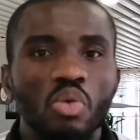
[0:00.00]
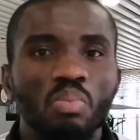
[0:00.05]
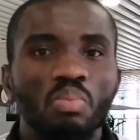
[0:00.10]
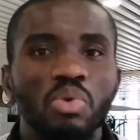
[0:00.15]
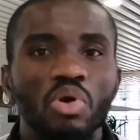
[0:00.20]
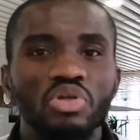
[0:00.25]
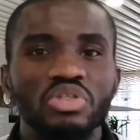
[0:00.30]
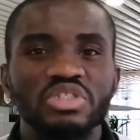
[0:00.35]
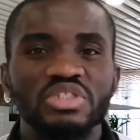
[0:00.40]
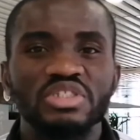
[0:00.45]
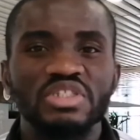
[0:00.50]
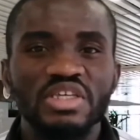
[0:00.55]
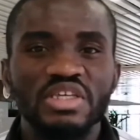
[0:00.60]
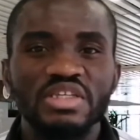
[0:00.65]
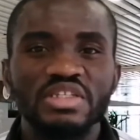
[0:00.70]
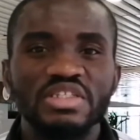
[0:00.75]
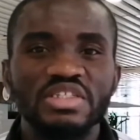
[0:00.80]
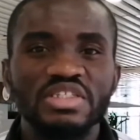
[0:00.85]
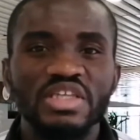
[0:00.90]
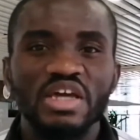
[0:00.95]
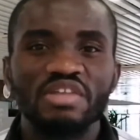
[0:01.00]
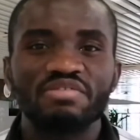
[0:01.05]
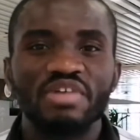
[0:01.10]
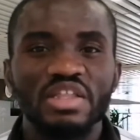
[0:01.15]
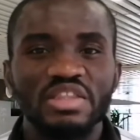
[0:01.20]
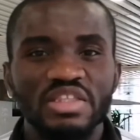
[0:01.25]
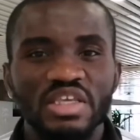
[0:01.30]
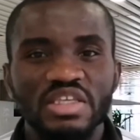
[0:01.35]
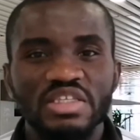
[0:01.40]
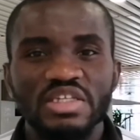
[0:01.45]
But the
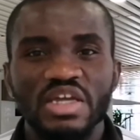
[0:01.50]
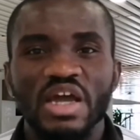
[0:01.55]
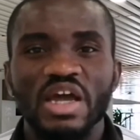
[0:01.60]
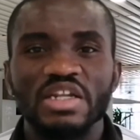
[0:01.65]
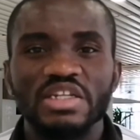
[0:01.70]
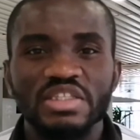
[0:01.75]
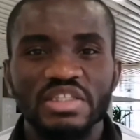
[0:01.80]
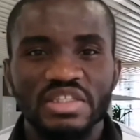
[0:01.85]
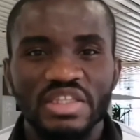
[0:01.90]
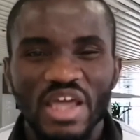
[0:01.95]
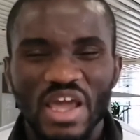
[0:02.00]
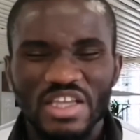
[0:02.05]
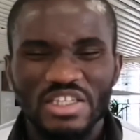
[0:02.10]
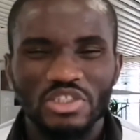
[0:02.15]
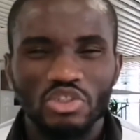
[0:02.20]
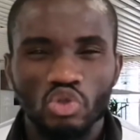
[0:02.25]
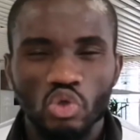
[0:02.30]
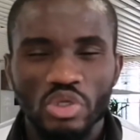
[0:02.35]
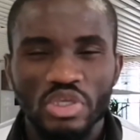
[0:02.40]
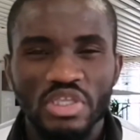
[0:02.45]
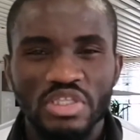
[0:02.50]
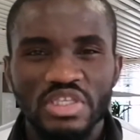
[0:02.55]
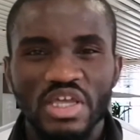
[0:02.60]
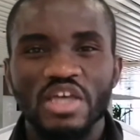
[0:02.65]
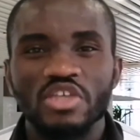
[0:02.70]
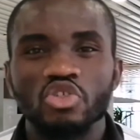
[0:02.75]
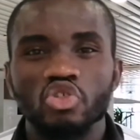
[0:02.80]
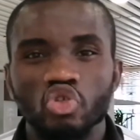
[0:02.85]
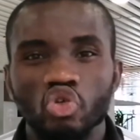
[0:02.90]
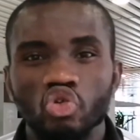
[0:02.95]
disadvantage attached to it
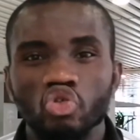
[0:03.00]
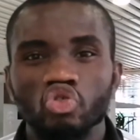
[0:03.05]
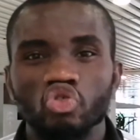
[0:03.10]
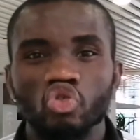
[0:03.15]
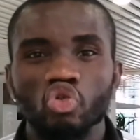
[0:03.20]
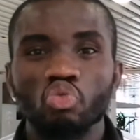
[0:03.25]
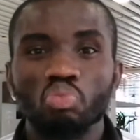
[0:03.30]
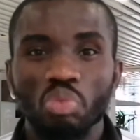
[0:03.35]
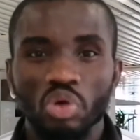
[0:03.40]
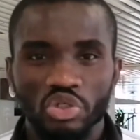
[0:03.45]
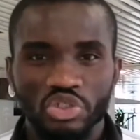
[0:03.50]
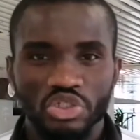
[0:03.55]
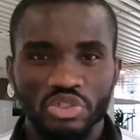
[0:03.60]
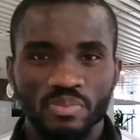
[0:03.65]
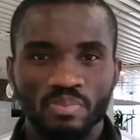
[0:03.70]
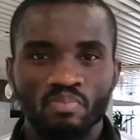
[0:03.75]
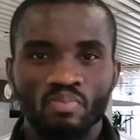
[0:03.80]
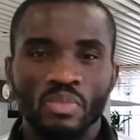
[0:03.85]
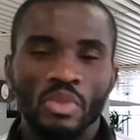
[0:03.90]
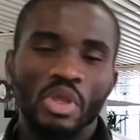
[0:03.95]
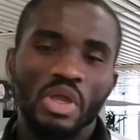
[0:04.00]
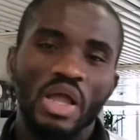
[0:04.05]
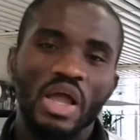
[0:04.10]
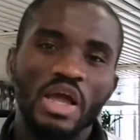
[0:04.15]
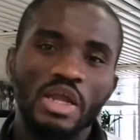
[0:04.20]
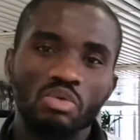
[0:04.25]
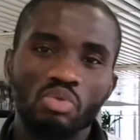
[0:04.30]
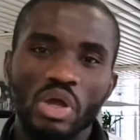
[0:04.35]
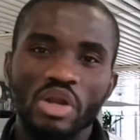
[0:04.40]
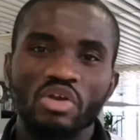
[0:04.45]
are so much.
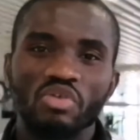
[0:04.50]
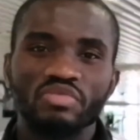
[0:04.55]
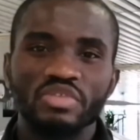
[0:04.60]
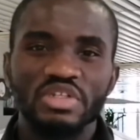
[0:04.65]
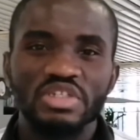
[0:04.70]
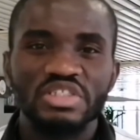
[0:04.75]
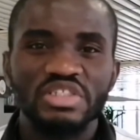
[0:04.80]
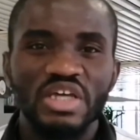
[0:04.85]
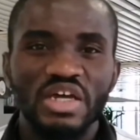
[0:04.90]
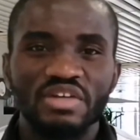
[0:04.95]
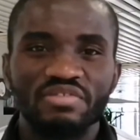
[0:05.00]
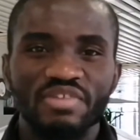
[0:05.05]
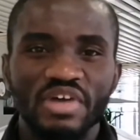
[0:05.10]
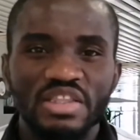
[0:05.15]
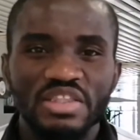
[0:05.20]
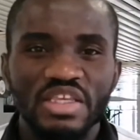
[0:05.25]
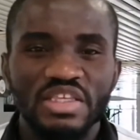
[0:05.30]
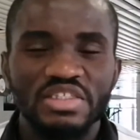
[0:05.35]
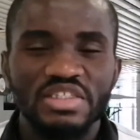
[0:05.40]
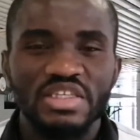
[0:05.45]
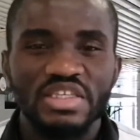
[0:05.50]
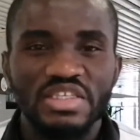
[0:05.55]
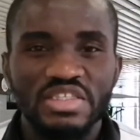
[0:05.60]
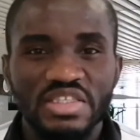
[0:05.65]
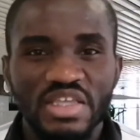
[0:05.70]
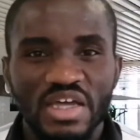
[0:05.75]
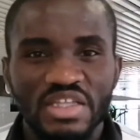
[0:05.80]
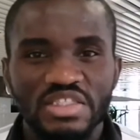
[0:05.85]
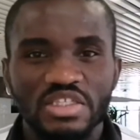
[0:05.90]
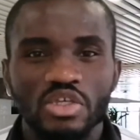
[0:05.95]
And one of the disadvantages is
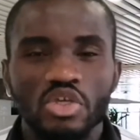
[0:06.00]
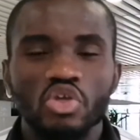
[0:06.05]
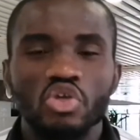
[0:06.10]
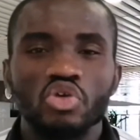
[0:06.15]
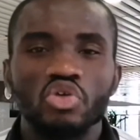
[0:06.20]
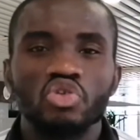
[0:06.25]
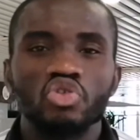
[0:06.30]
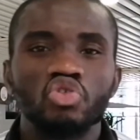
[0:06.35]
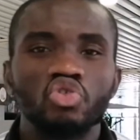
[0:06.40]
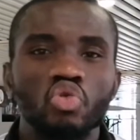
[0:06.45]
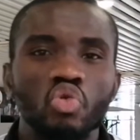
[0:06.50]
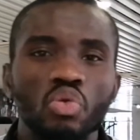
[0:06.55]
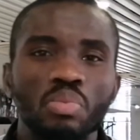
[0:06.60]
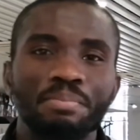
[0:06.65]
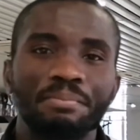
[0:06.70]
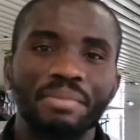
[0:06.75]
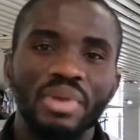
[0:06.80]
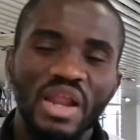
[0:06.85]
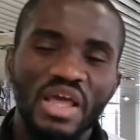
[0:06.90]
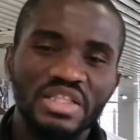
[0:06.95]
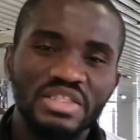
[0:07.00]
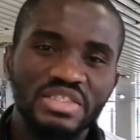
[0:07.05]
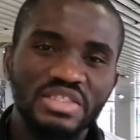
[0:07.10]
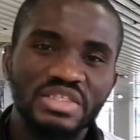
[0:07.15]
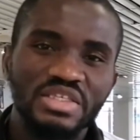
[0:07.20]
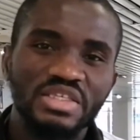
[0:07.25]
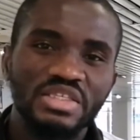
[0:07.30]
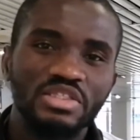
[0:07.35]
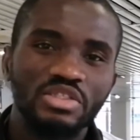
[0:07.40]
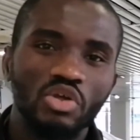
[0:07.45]
that you
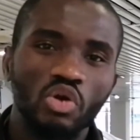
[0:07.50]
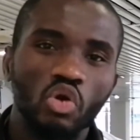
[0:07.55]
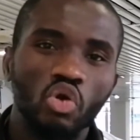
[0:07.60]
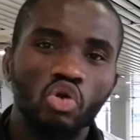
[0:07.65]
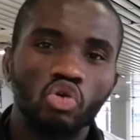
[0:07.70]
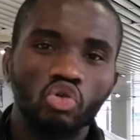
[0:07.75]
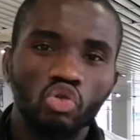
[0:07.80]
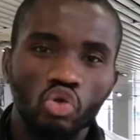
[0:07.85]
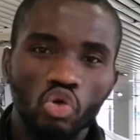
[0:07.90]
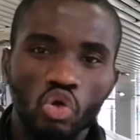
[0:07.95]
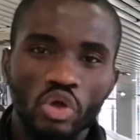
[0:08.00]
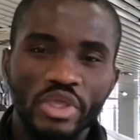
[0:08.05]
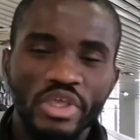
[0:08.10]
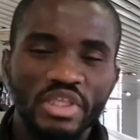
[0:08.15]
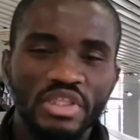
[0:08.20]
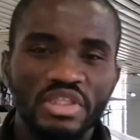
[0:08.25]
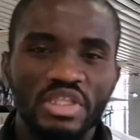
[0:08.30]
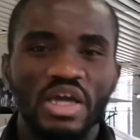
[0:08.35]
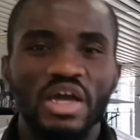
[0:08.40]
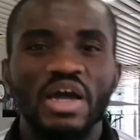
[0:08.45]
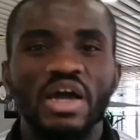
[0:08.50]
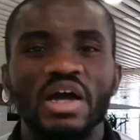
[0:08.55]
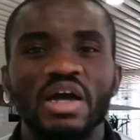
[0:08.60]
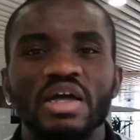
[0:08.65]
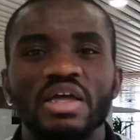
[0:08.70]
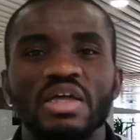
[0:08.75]
planting or growing a